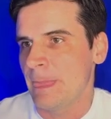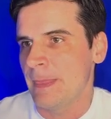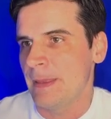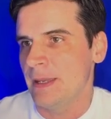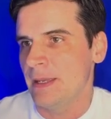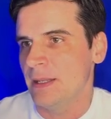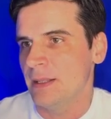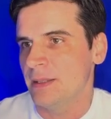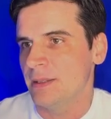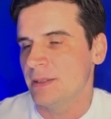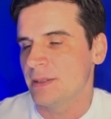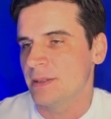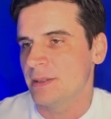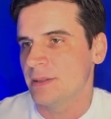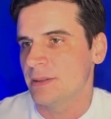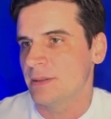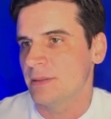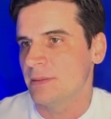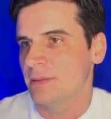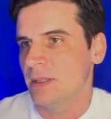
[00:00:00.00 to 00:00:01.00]

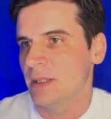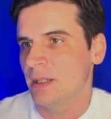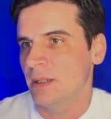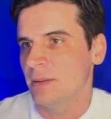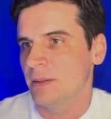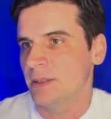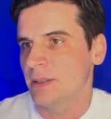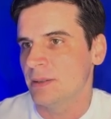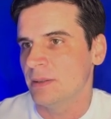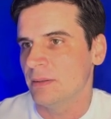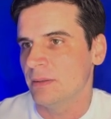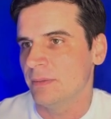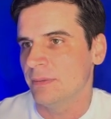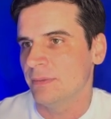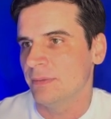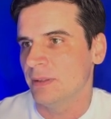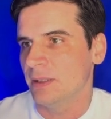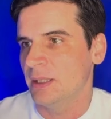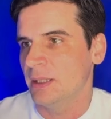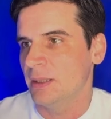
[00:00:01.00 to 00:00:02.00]
It's not
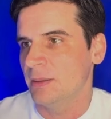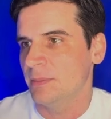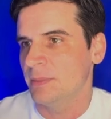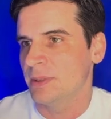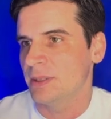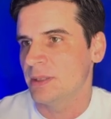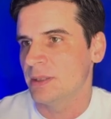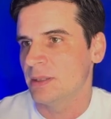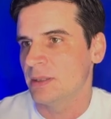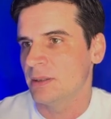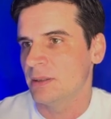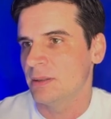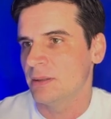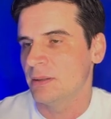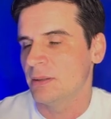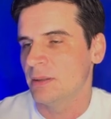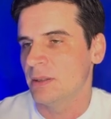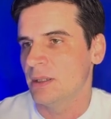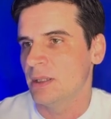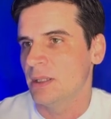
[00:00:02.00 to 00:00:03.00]
flipped.
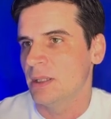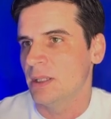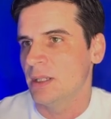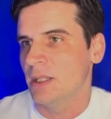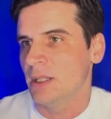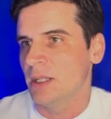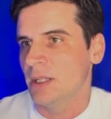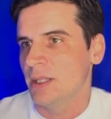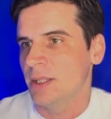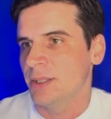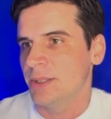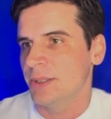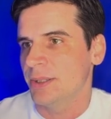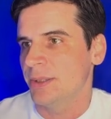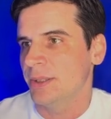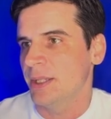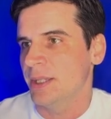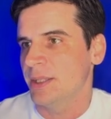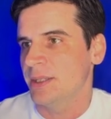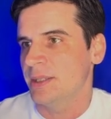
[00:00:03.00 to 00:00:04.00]
So
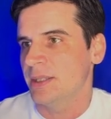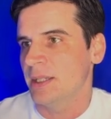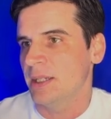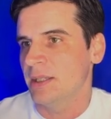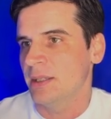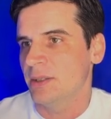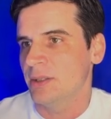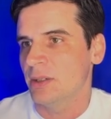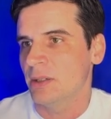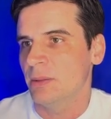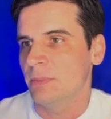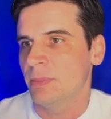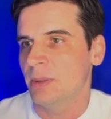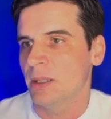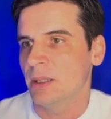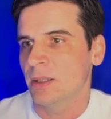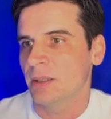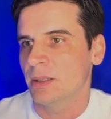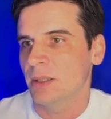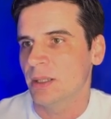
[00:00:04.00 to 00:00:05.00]
let's say the top
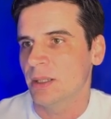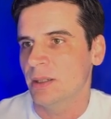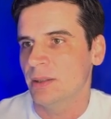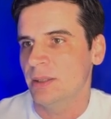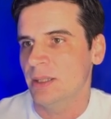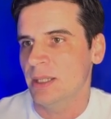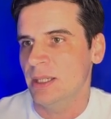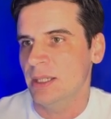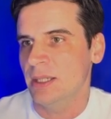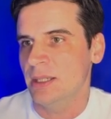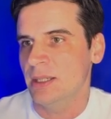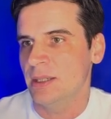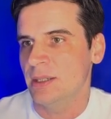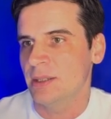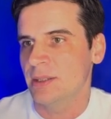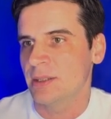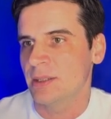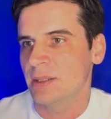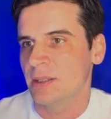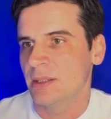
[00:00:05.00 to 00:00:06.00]
barcode
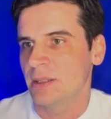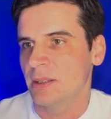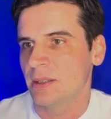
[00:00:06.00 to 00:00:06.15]
is